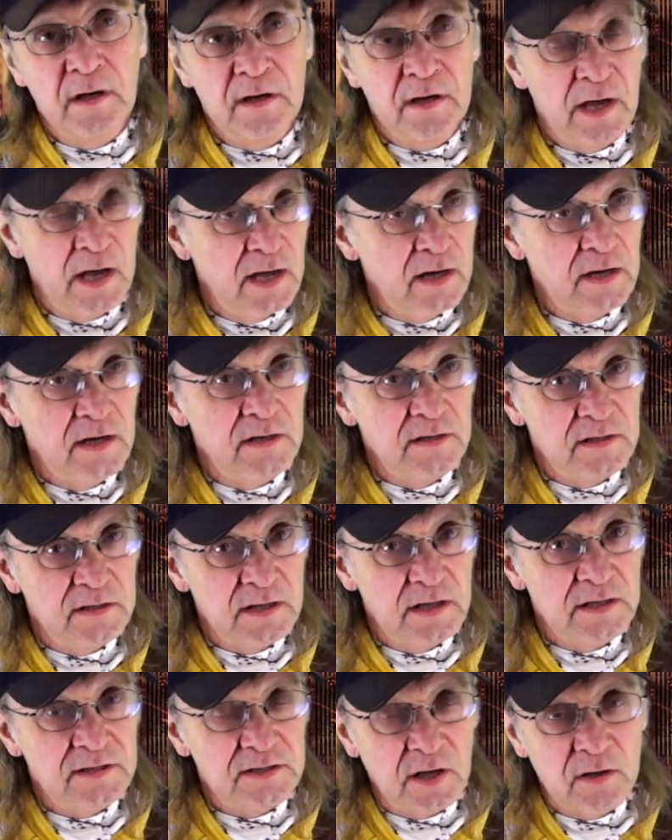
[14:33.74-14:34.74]
Again,
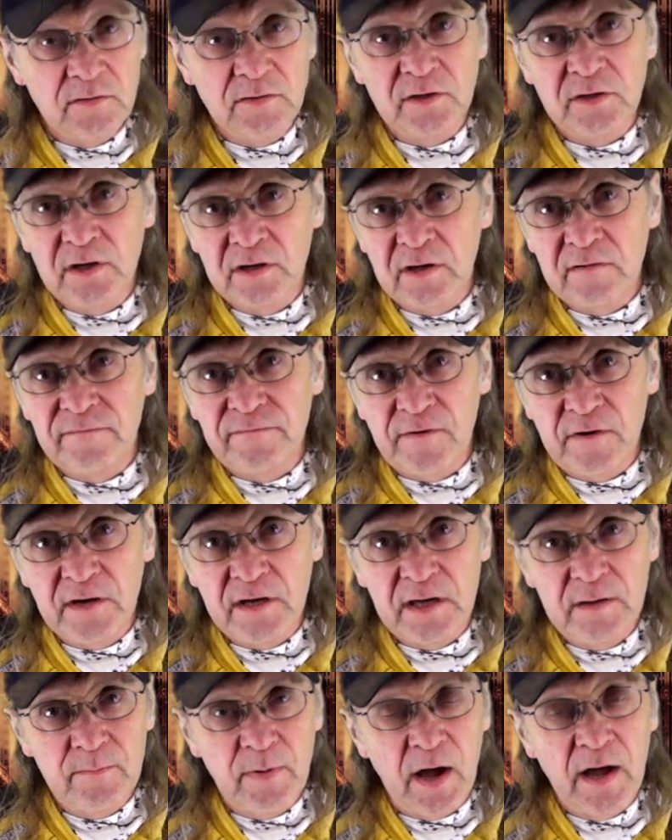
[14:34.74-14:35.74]
they sound a little
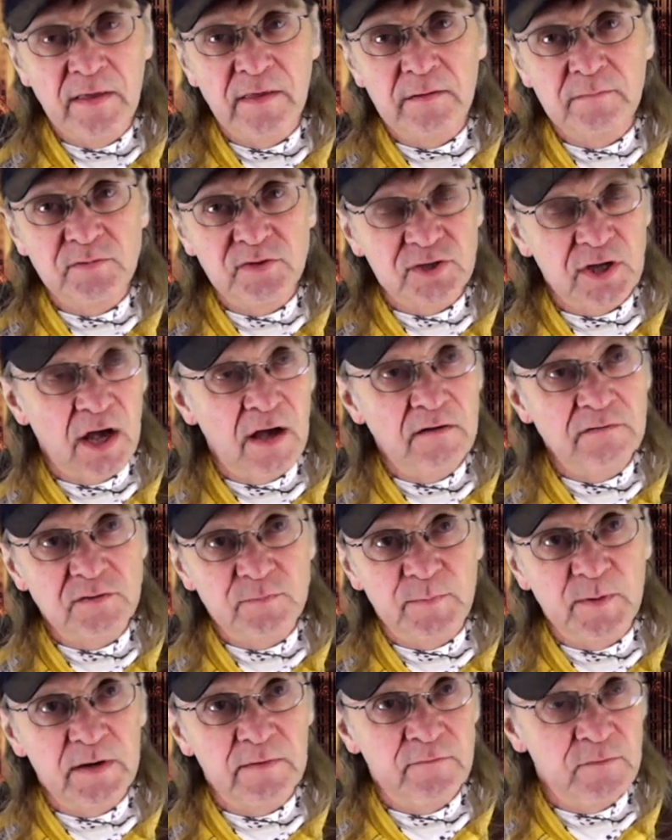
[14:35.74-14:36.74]
funky by themselves,
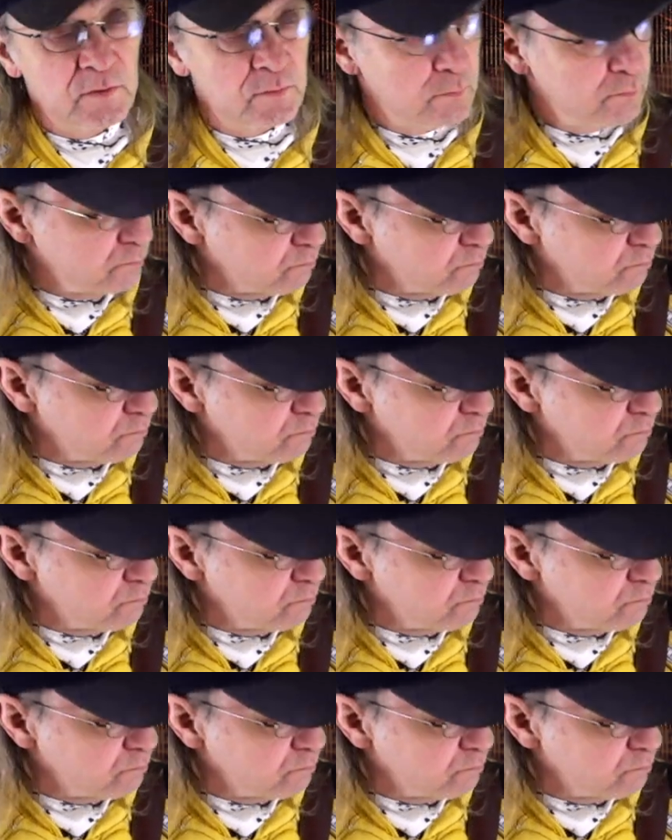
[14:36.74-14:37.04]
but if you